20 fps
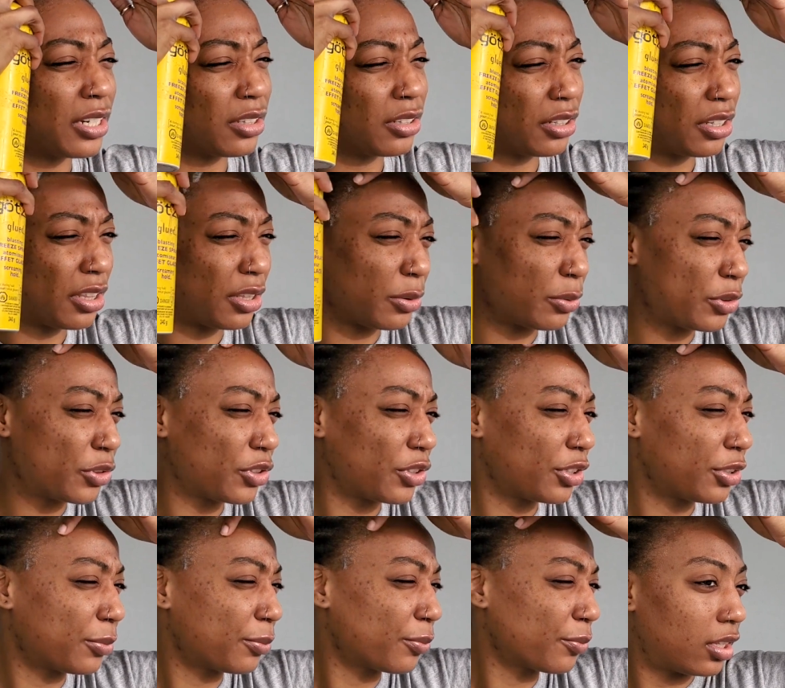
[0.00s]
closure.
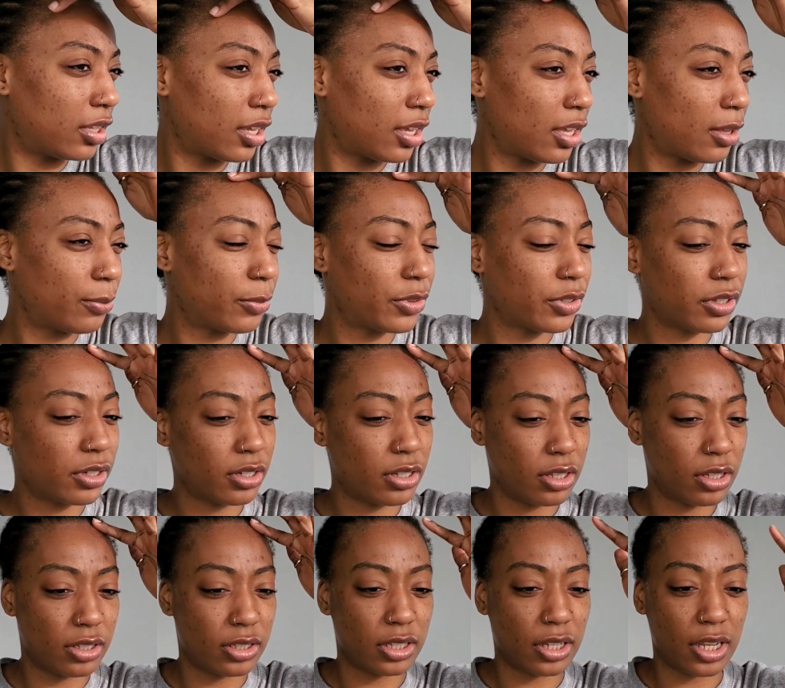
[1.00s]
Now I'm just
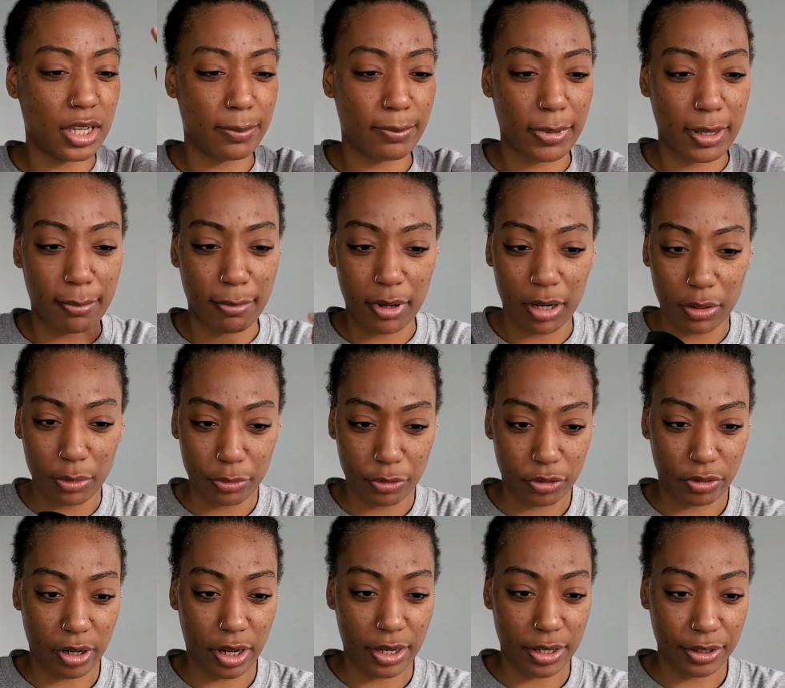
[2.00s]
gonna take my blow
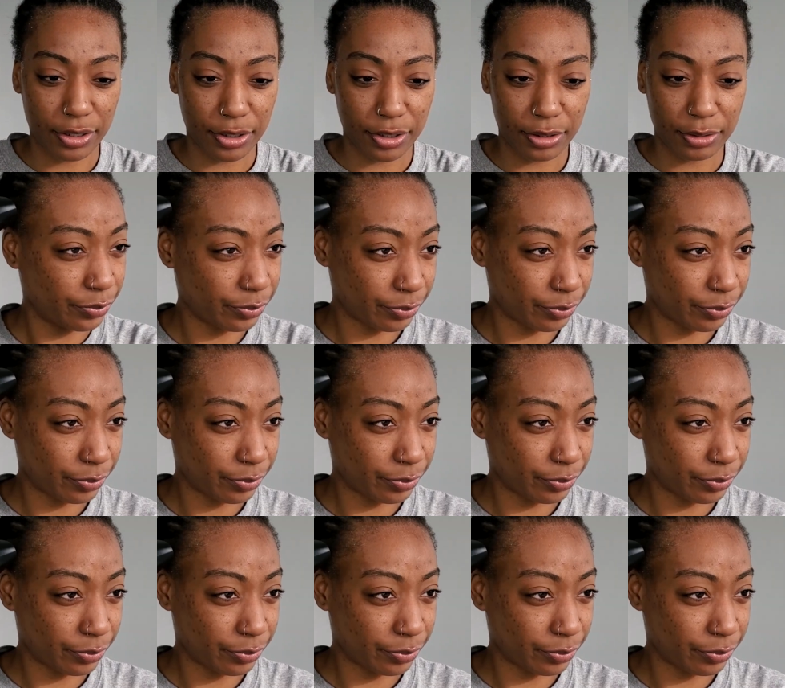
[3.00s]
dryer.